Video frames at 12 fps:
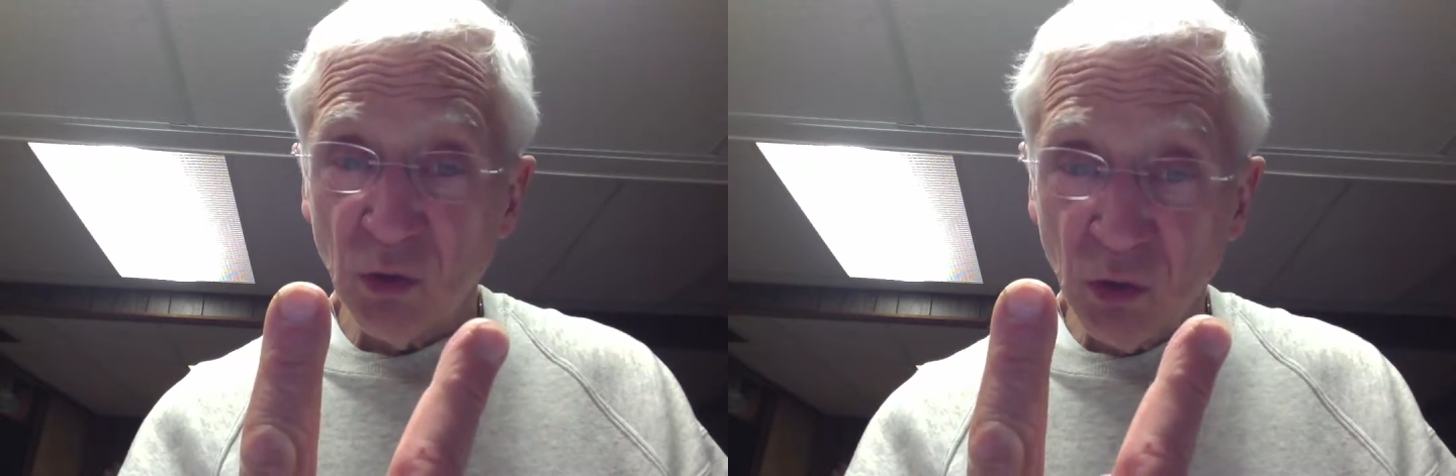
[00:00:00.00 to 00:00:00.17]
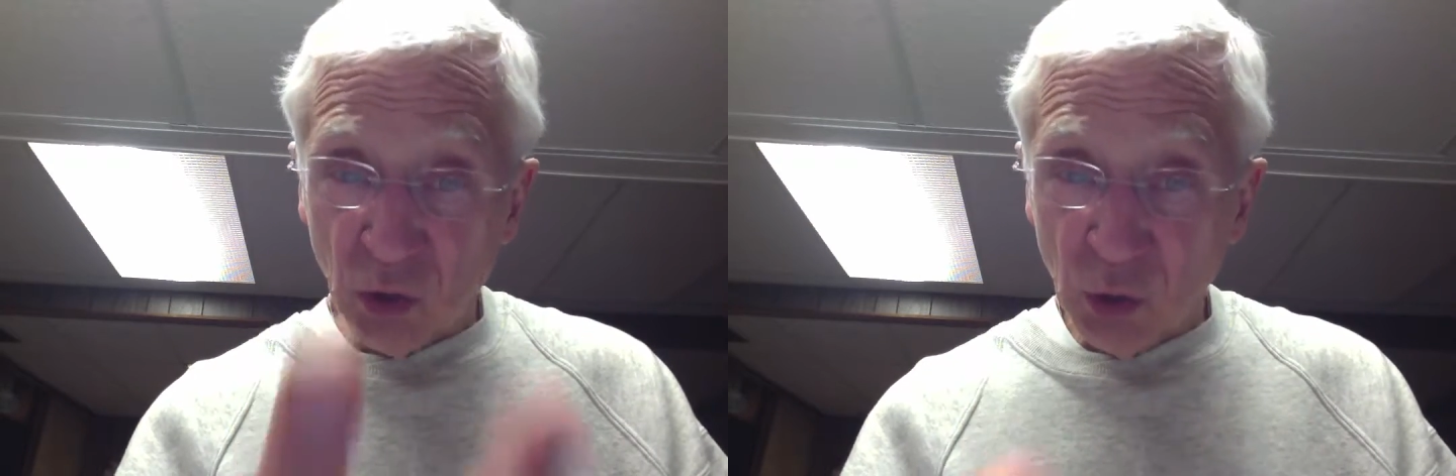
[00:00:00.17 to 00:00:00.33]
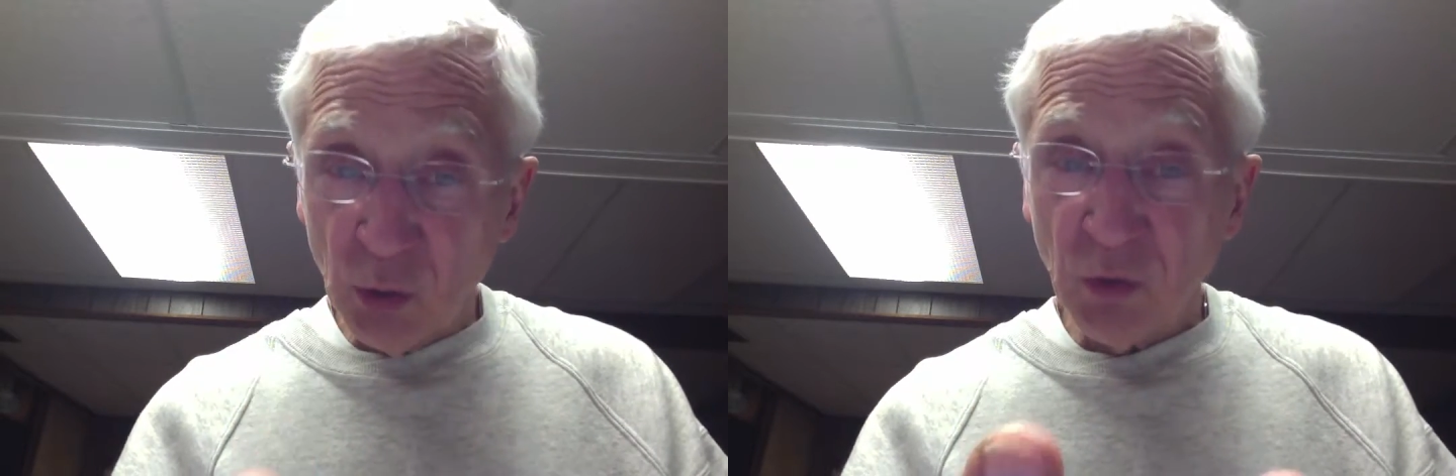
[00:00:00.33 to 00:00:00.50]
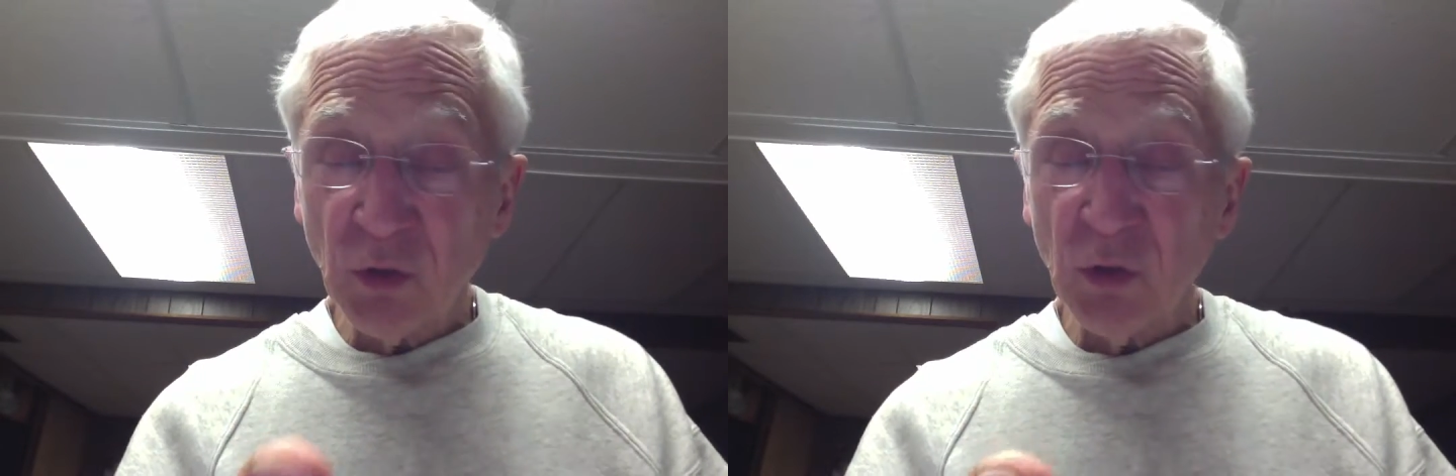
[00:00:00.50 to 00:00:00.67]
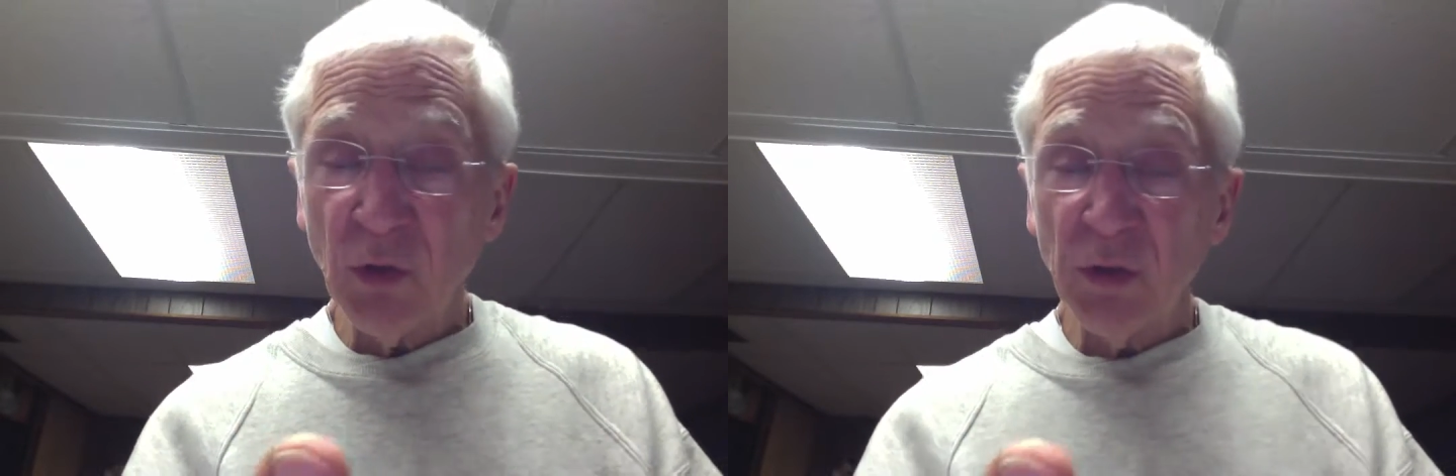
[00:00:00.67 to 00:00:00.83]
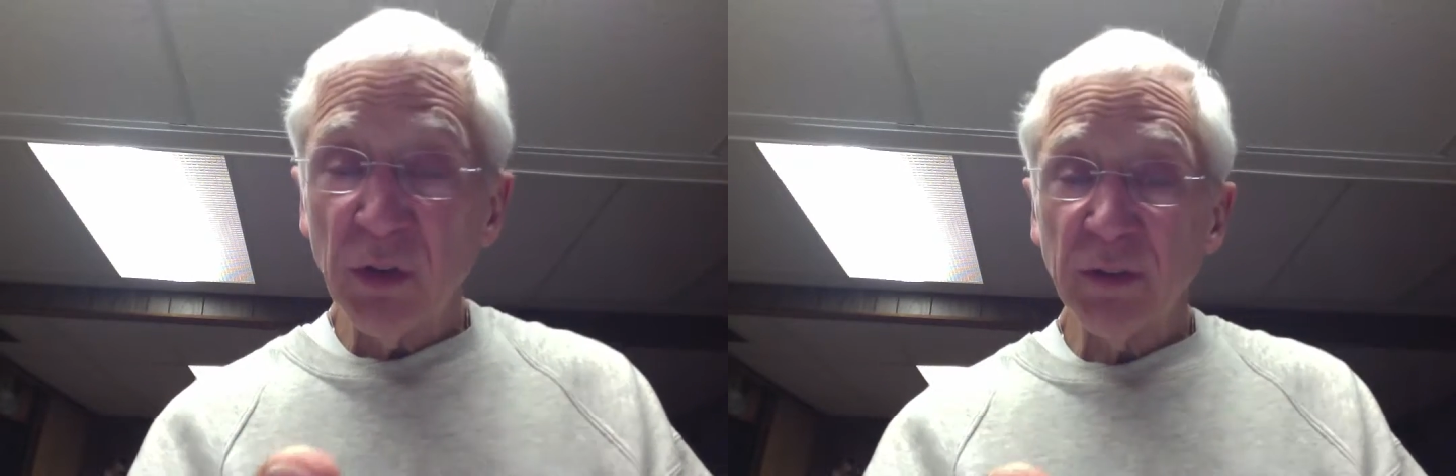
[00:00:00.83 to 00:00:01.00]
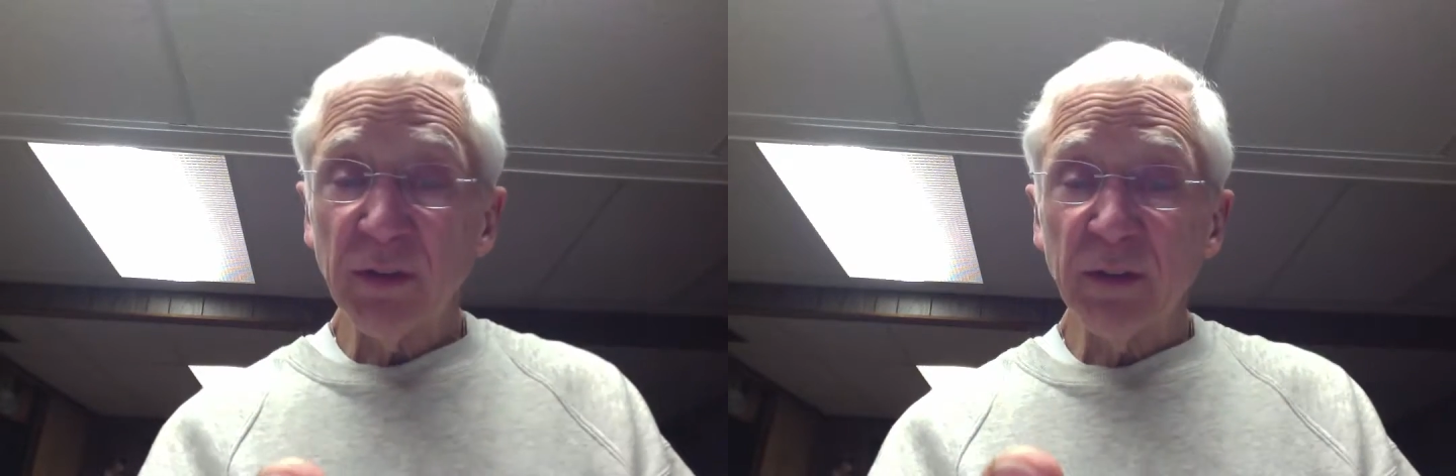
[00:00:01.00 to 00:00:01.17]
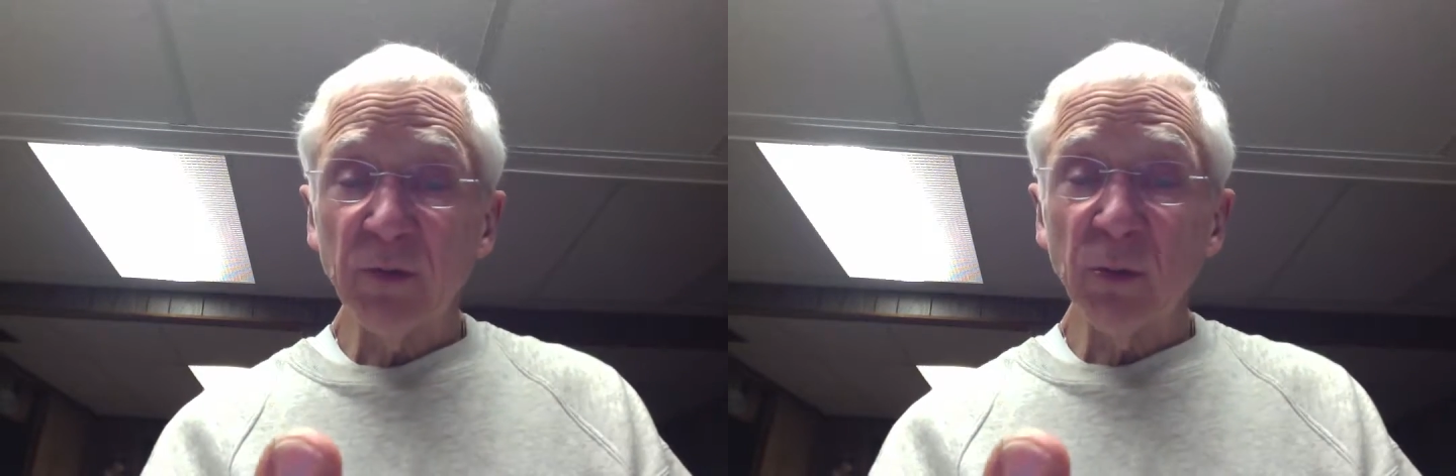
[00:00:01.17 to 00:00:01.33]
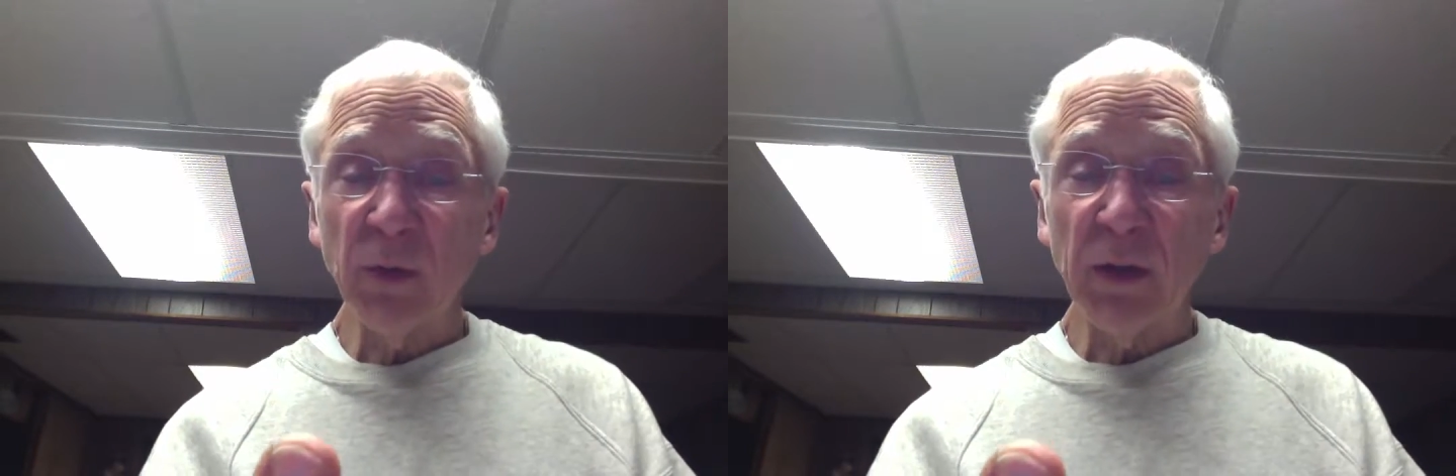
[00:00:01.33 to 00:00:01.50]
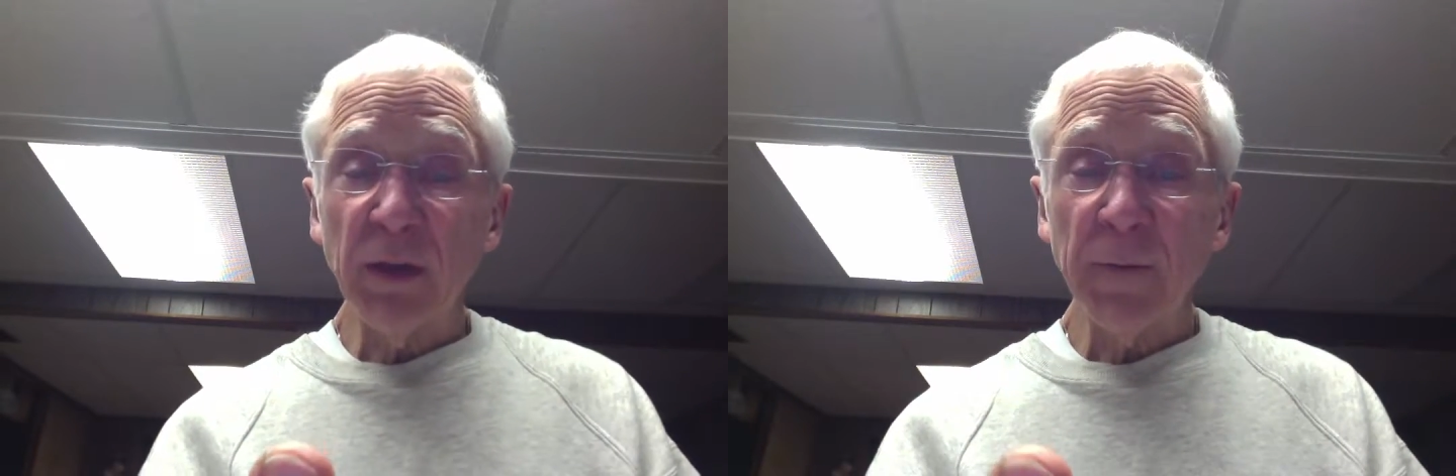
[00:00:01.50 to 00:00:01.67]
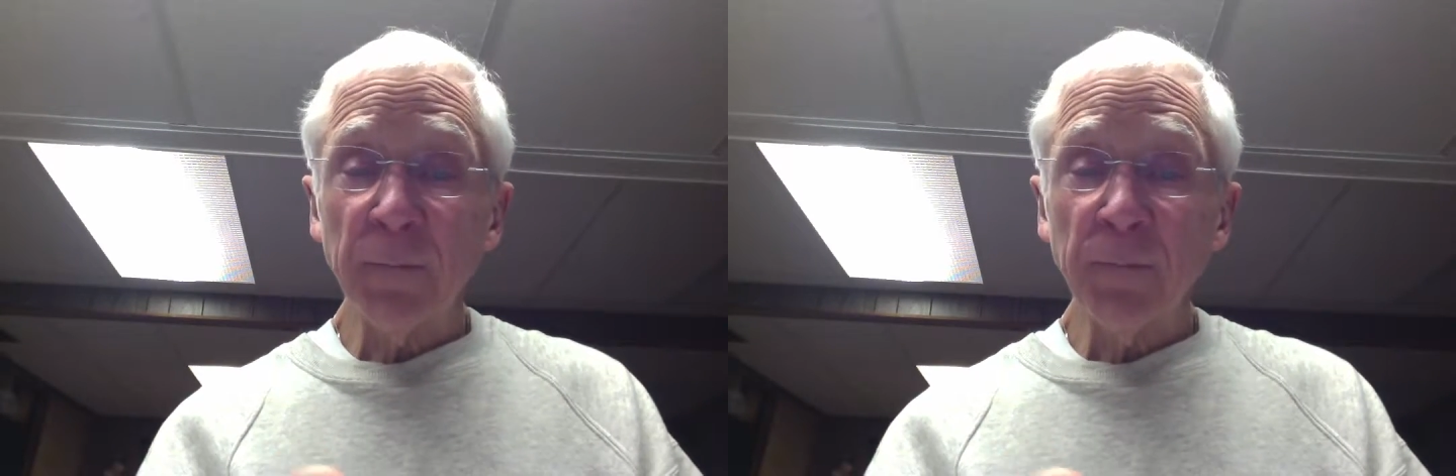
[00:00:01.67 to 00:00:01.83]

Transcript: 2 stories this week,